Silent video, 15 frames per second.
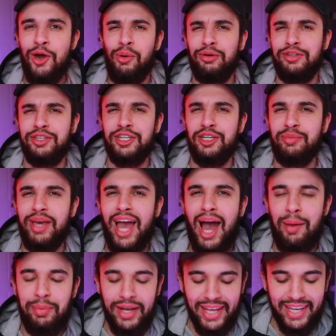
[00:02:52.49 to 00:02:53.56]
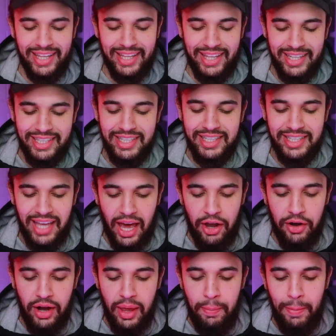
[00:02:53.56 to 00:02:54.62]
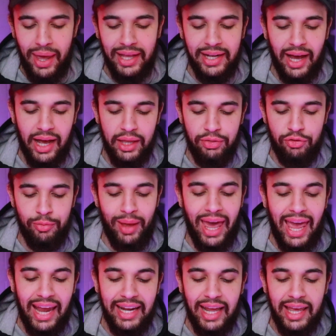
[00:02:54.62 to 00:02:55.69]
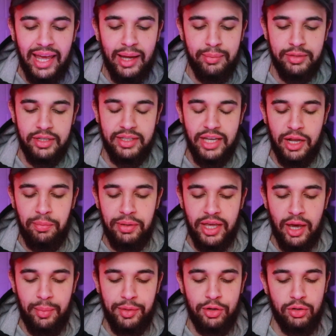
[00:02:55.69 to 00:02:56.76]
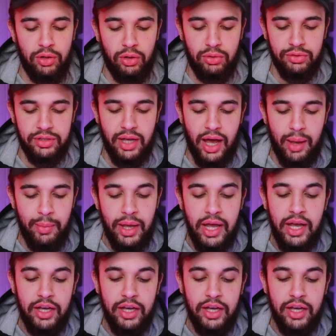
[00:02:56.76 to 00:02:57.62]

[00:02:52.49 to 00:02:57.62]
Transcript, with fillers: which is going to be happening this Saturday, May 9th from 8 a.m. to 10 p.m. in your local time.